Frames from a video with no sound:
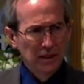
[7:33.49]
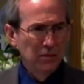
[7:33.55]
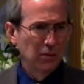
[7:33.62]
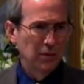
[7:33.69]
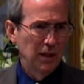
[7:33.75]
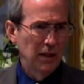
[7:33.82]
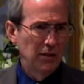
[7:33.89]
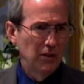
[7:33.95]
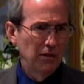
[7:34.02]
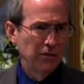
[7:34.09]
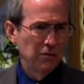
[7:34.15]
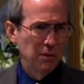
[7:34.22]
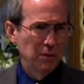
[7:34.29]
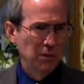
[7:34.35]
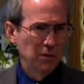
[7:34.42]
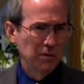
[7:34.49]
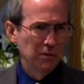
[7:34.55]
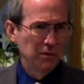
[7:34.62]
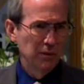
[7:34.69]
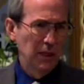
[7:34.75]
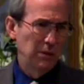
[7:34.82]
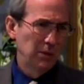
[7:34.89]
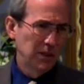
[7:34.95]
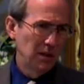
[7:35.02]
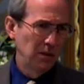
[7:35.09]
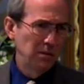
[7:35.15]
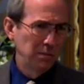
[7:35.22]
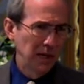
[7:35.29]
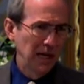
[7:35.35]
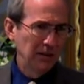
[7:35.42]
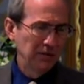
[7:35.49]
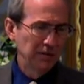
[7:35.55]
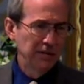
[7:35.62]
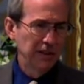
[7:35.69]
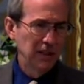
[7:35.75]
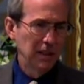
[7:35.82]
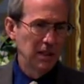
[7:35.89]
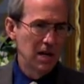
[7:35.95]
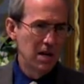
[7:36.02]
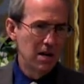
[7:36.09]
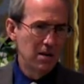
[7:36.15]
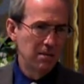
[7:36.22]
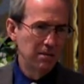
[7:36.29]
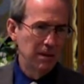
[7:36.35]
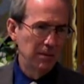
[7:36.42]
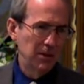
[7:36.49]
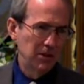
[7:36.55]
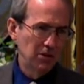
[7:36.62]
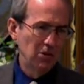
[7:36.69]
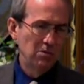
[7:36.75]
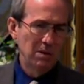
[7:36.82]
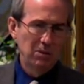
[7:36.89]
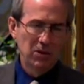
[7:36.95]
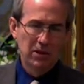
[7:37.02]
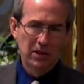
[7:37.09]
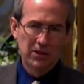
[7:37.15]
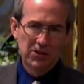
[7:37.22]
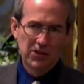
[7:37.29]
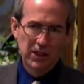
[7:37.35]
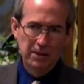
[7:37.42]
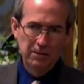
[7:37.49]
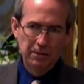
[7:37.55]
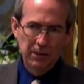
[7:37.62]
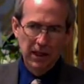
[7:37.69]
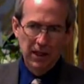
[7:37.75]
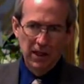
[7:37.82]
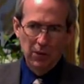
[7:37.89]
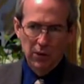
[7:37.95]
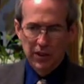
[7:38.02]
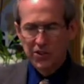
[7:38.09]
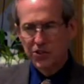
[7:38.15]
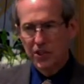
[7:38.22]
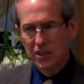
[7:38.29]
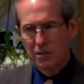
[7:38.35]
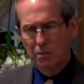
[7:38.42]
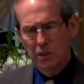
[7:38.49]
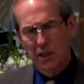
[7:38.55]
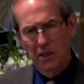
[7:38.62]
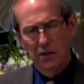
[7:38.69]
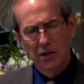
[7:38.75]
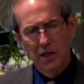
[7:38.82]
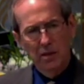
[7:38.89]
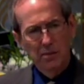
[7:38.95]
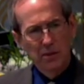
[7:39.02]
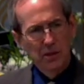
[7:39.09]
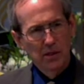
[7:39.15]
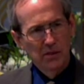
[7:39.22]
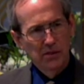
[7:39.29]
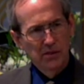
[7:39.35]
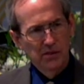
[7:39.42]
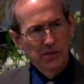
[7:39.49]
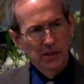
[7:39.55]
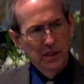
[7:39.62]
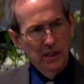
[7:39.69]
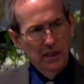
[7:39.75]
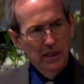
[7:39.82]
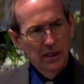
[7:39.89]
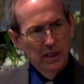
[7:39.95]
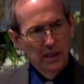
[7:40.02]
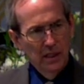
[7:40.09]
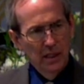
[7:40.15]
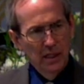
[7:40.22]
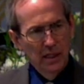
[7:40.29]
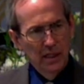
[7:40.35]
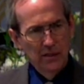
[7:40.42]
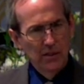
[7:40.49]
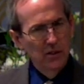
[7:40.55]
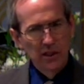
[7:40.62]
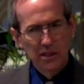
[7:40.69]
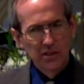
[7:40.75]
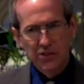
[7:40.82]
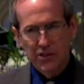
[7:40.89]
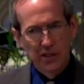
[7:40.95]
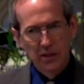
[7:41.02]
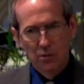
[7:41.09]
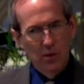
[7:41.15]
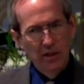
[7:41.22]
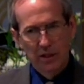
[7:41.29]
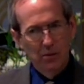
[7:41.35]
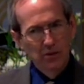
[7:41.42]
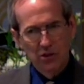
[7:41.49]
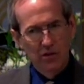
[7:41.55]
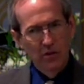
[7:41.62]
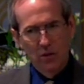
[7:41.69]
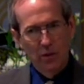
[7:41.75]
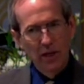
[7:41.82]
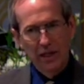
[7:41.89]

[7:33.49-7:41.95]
I don't know if you remember when they were coming back from Vietnam, maybe you do remember this, and we'd see the POWs, and you didn't see one that was overweight.